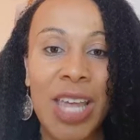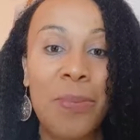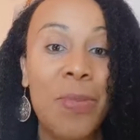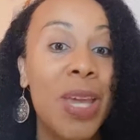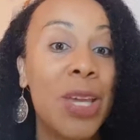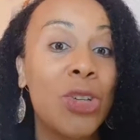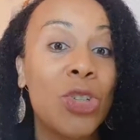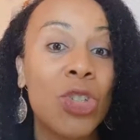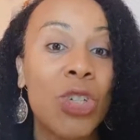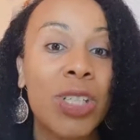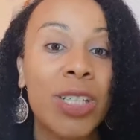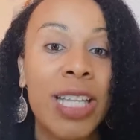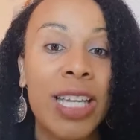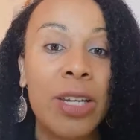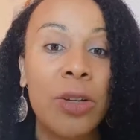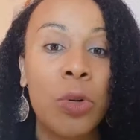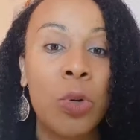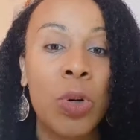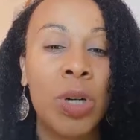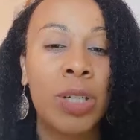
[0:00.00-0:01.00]
Make sure that
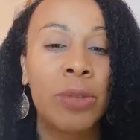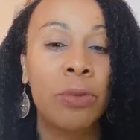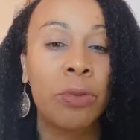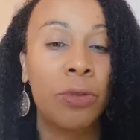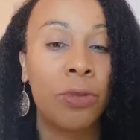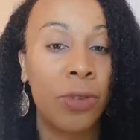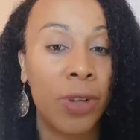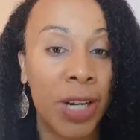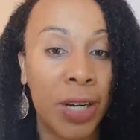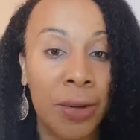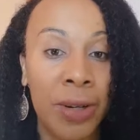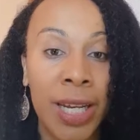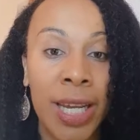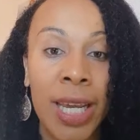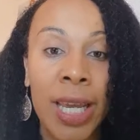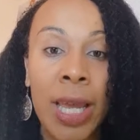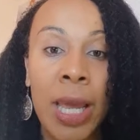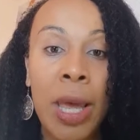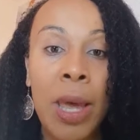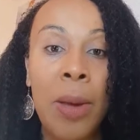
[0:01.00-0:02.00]
you are very
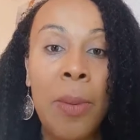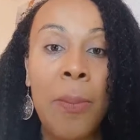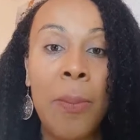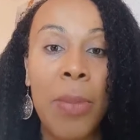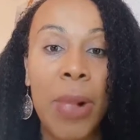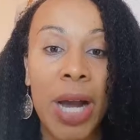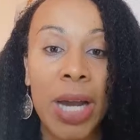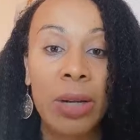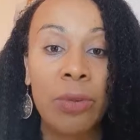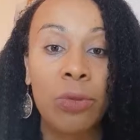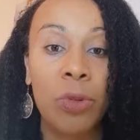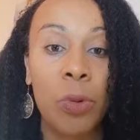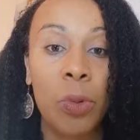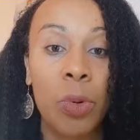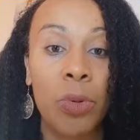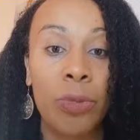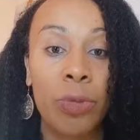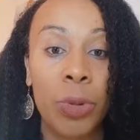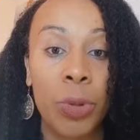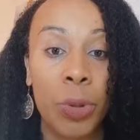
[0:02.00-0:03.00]
mindful
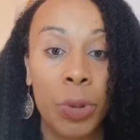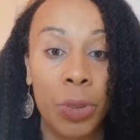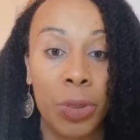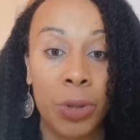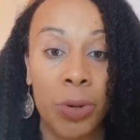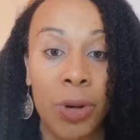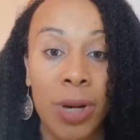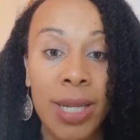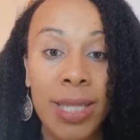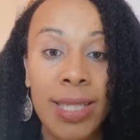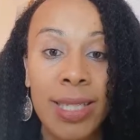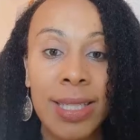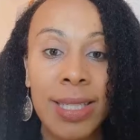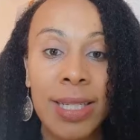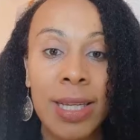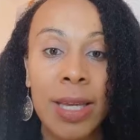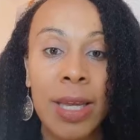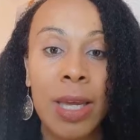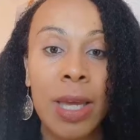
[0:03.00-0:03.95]
of your thoughts,